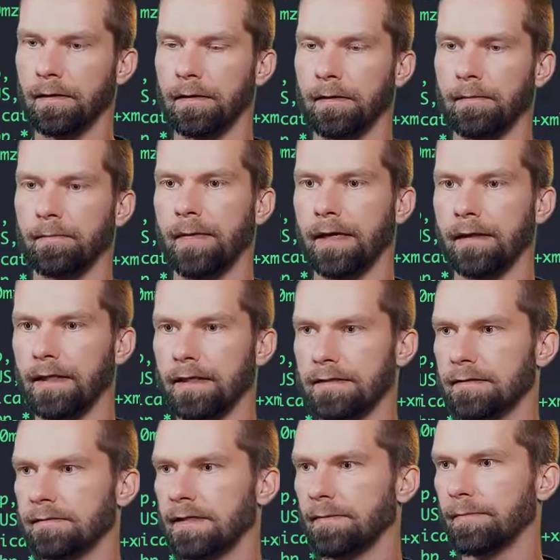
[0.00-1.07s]
make this
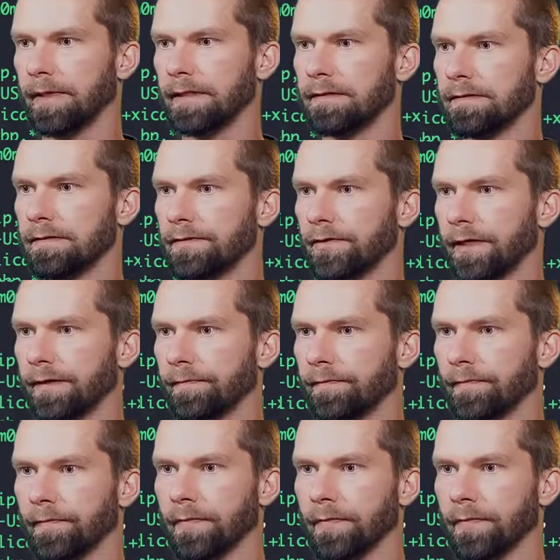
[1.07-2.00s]
a template string,